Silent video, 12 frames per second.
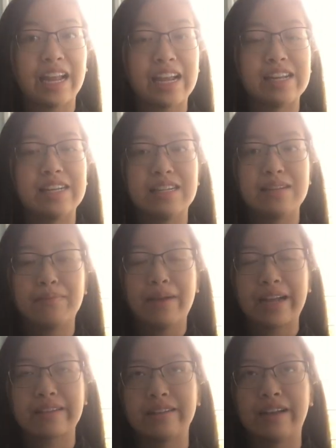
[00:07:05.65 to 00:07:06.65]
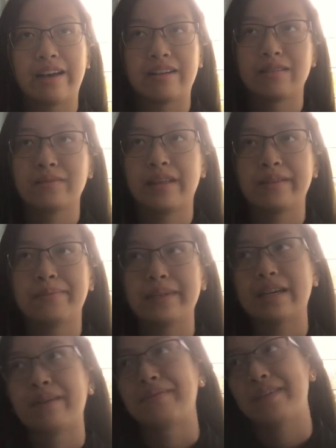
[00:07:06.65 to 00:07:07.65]
and Max and Al then
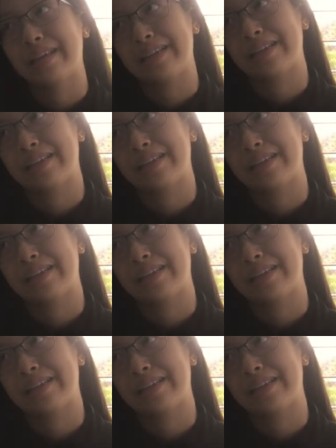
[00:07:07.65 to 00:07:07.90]
become